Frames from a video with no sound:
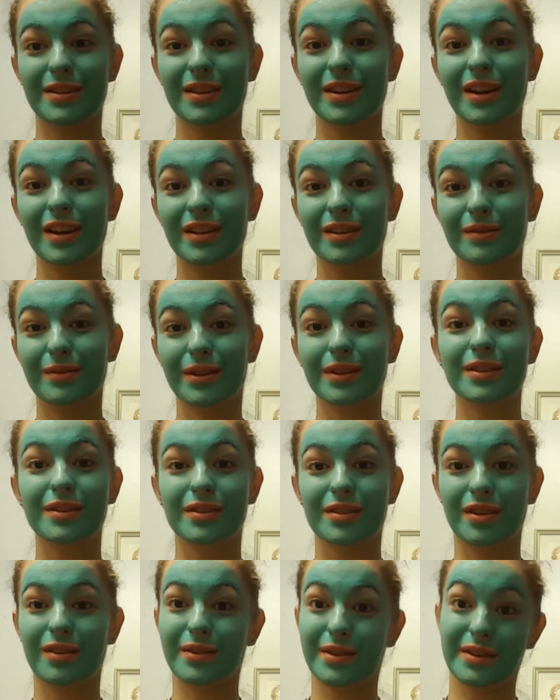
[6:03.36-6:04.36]
together, which
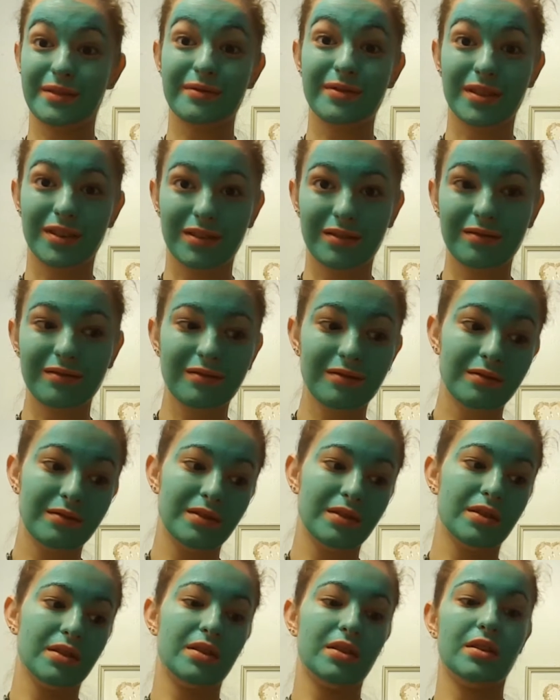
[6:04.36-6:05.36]
is always fun.
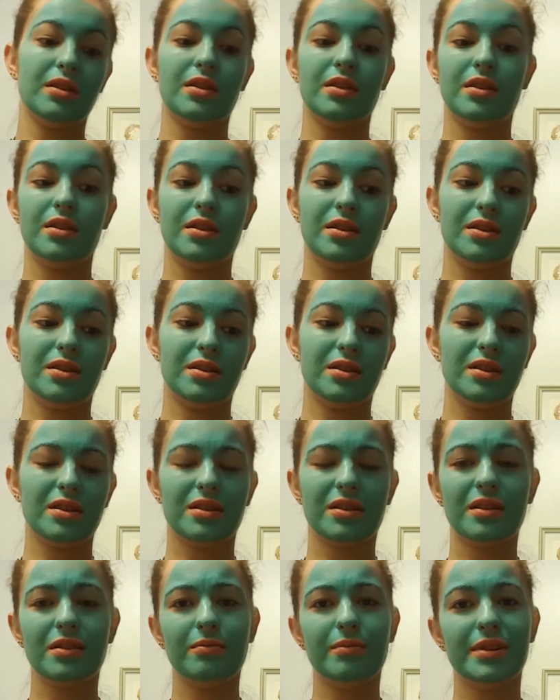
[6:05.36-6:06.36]

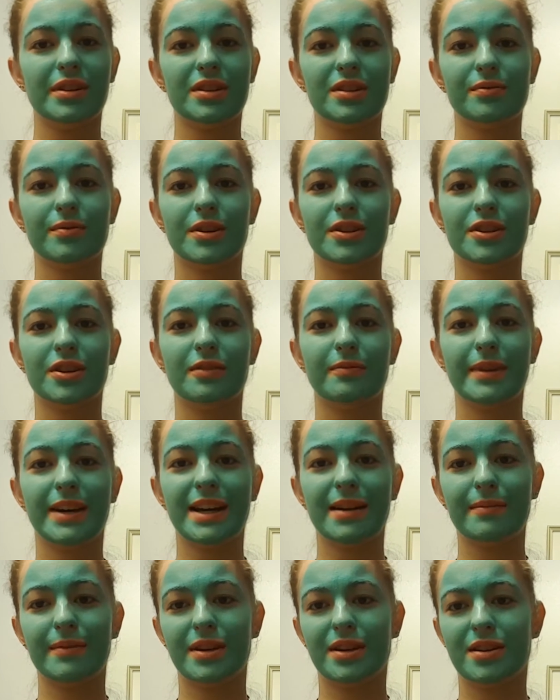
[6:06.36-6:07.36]
Nothing beats watching
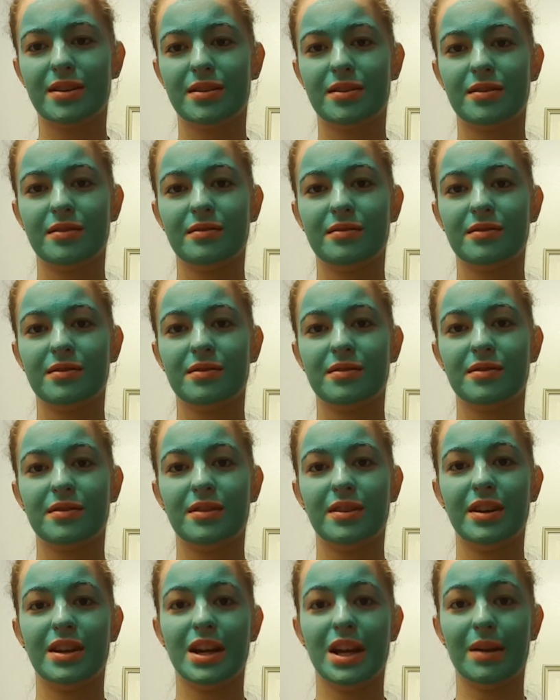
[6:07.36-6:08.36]
Batman,
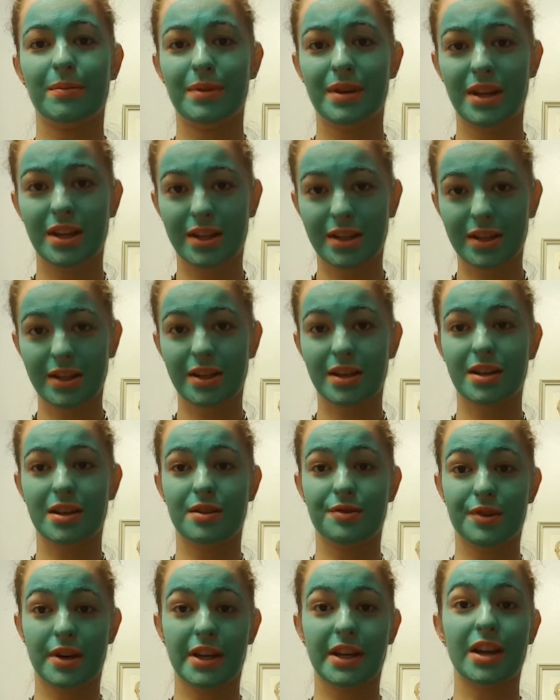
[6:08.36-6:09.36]
eating pizza, and
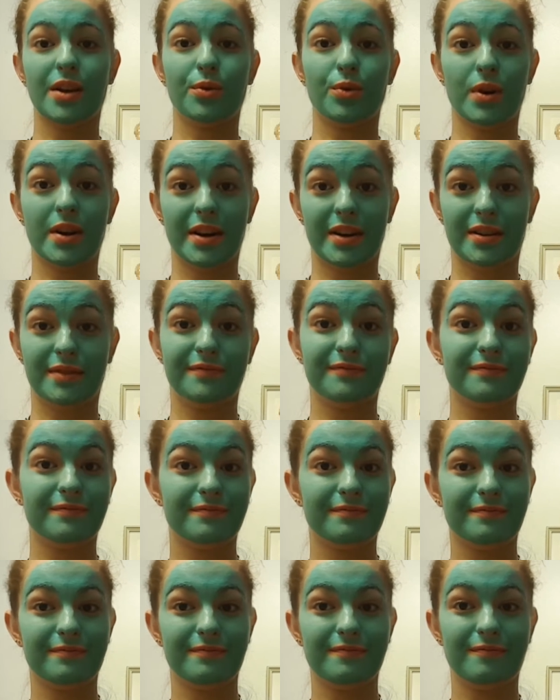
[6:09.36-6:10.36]
drinking wine
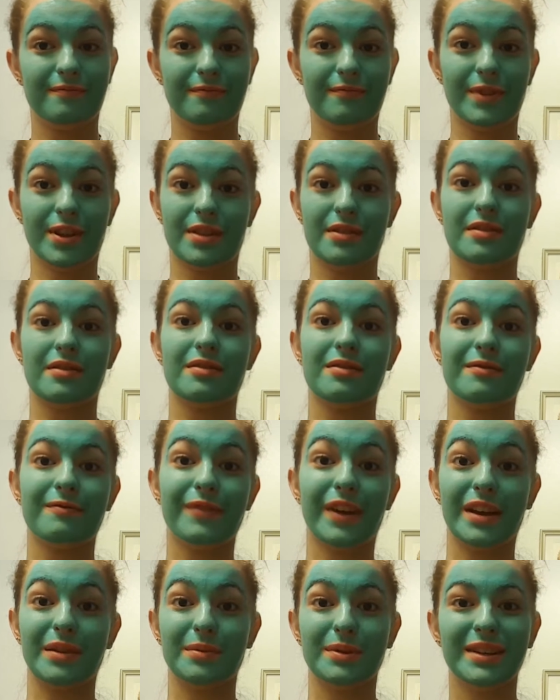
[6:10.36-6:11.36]
with
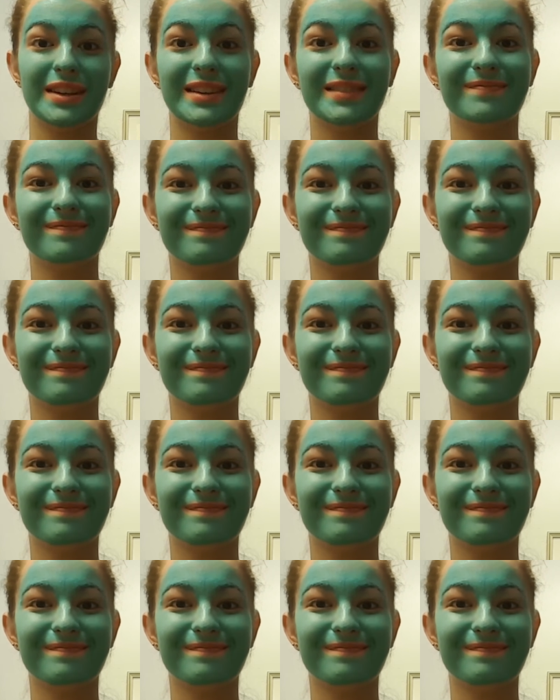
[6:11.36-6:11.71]
family.